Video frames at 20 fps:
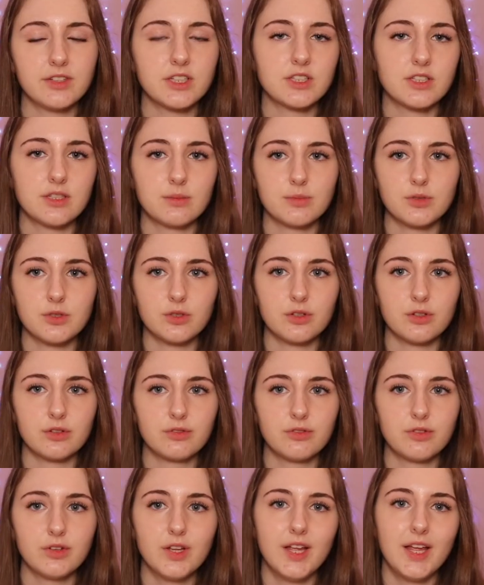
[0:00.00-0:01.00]
some sort
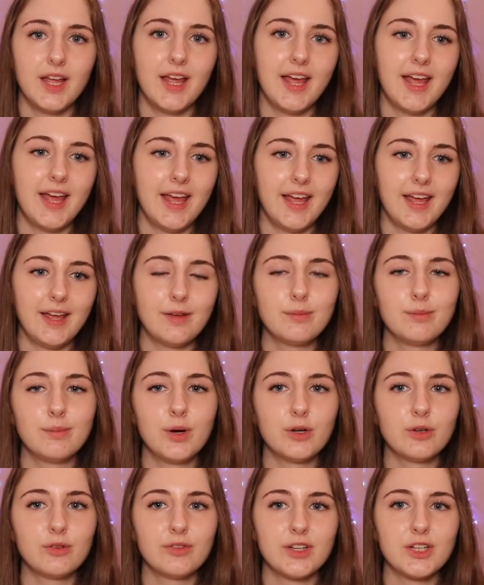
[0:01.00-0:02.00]
of
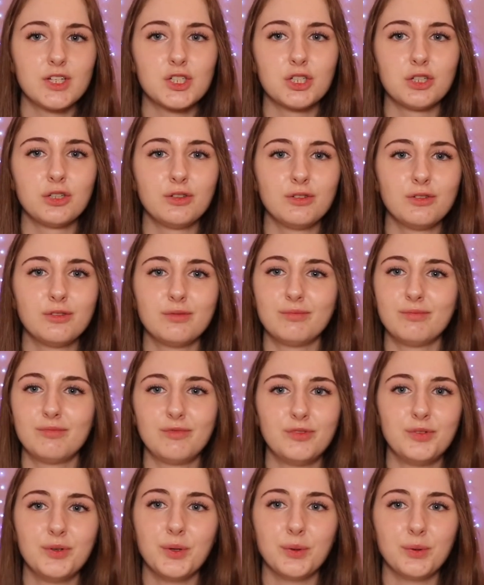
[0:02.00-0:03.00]
motivational
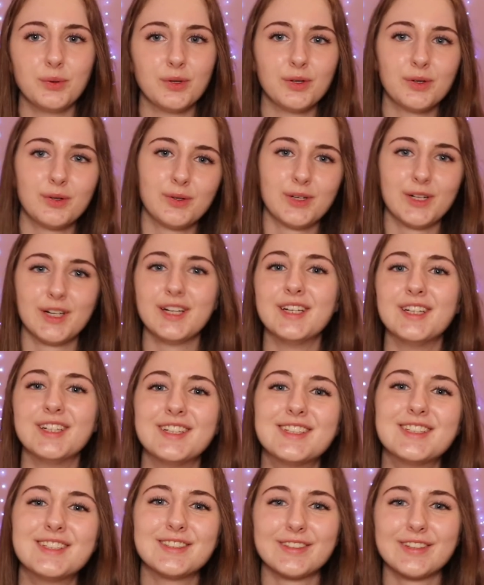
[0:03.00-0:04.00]
food or
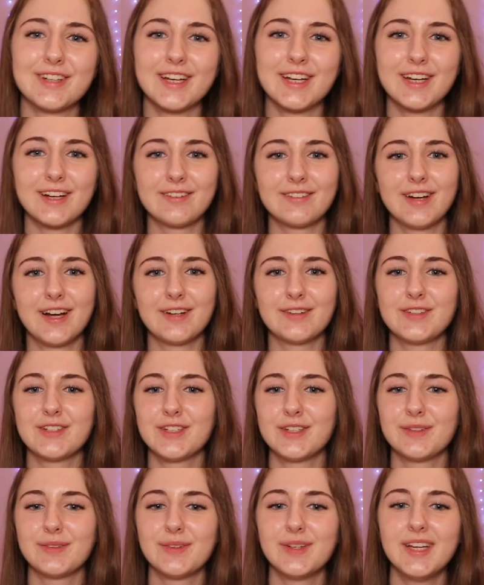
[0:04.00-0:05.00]
drink around
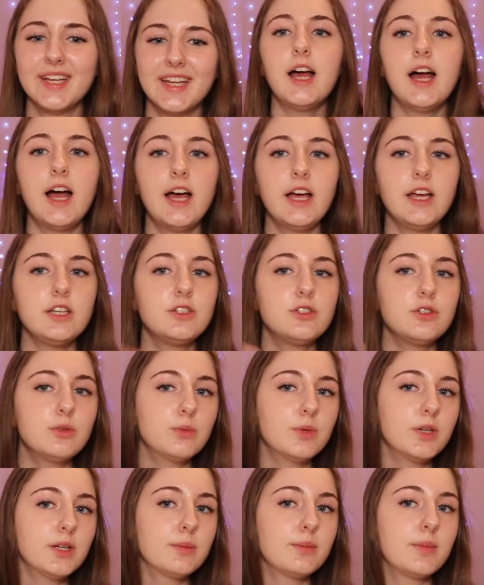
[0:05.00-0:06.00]
you. I do
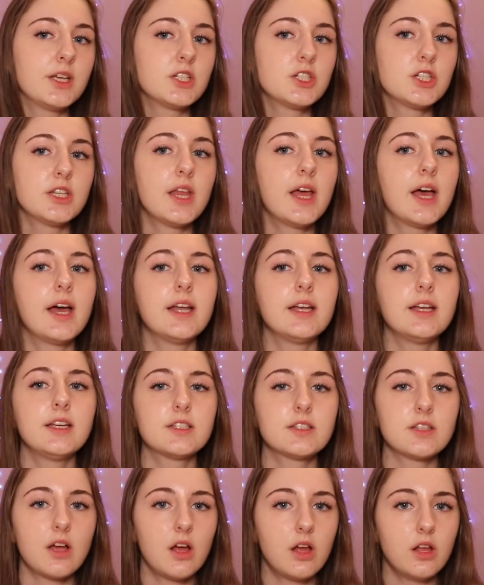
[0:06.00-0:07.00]
want to mention that
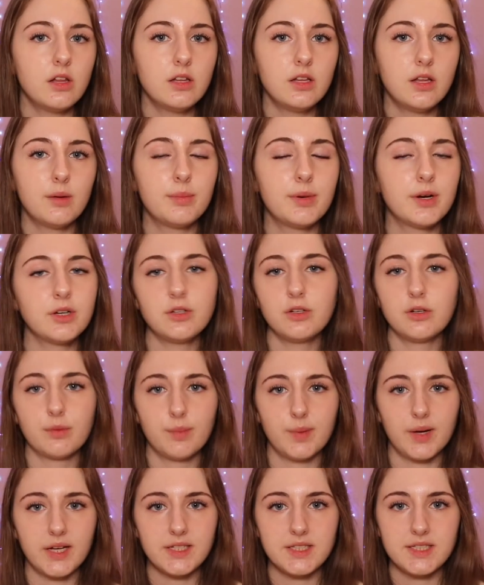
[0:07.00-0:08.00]
it's all about your
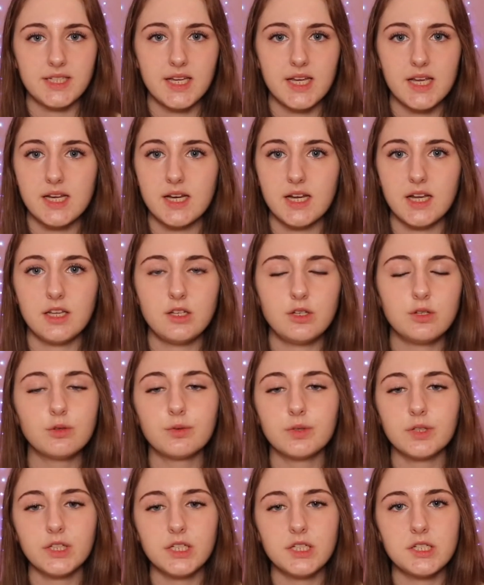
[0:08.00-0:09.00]
mindset, and you
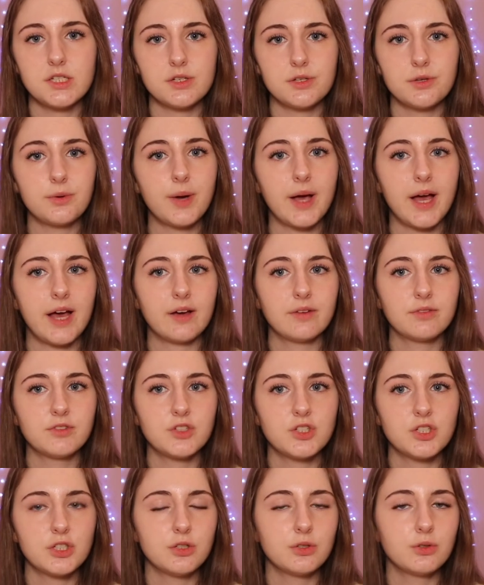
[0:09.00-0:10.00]
really do have
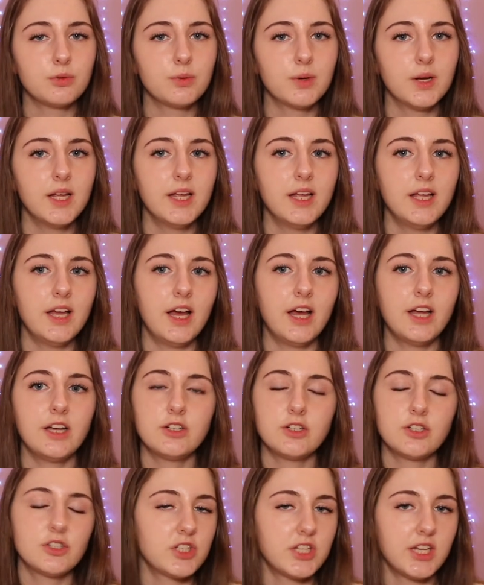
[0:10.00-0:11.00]
to
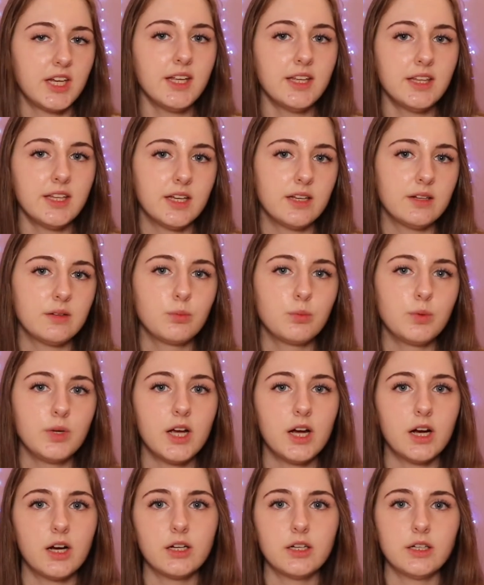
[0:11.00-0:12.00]
understand that we
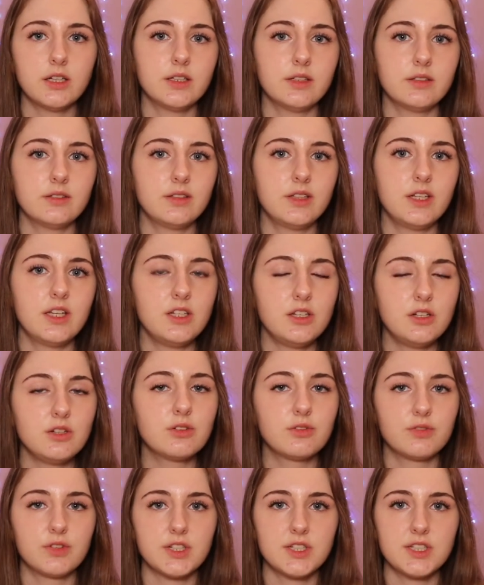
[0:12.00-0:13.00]
are in
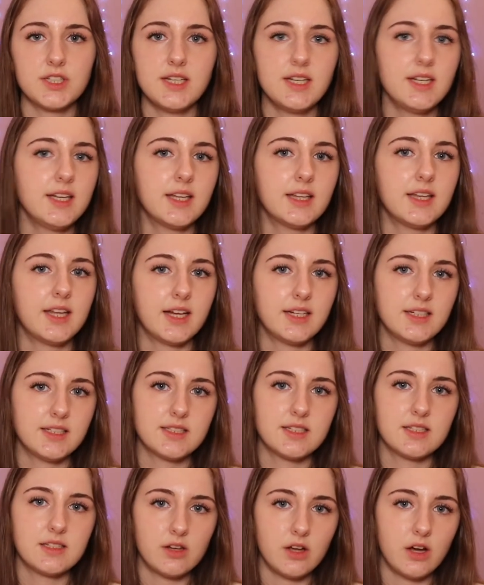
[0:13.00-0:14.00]
university and that
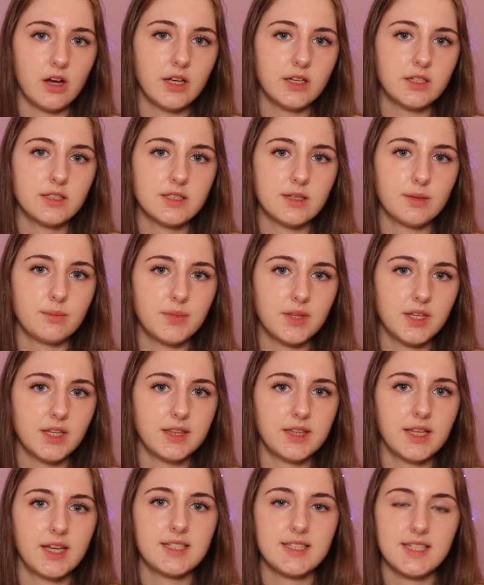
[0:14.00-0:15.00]
is not
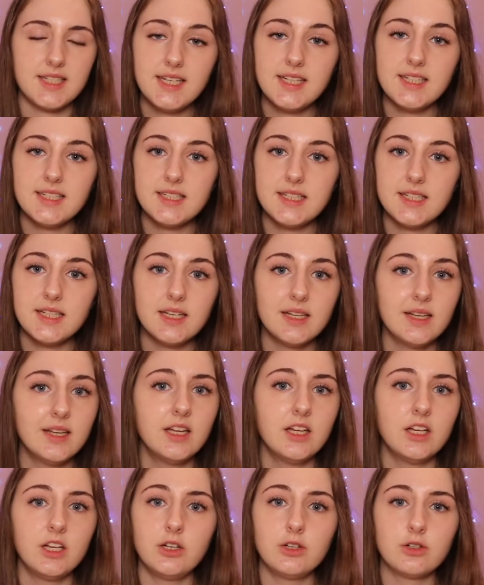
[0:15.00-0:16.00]
something that's easy.
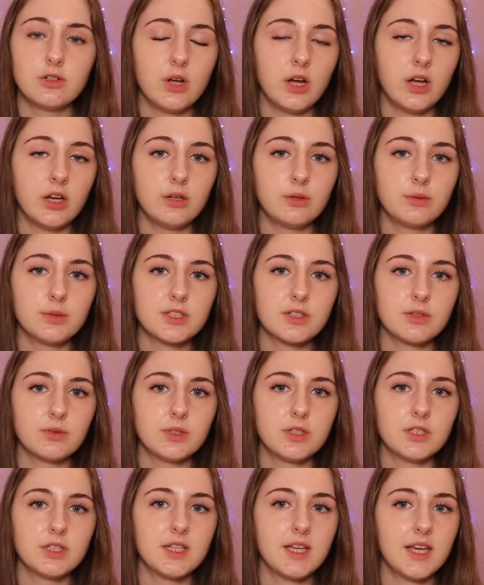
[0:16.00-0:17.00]
You're not always
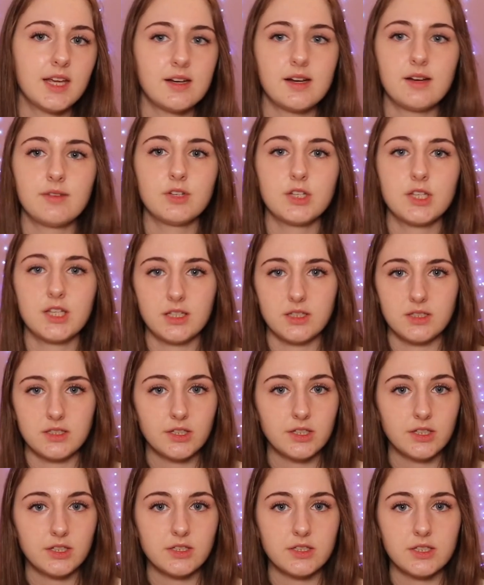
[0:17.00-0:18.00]
going to get everything
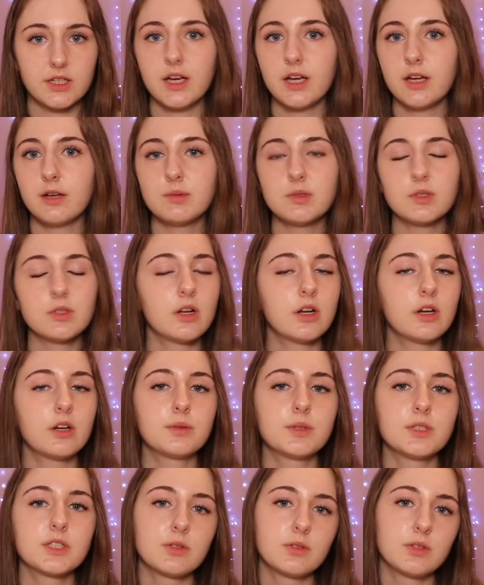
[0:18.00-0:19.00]
done on time, you're not
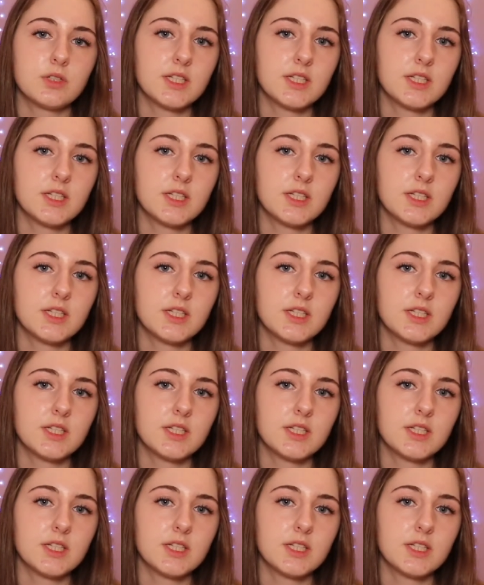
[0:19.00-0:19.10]
always going to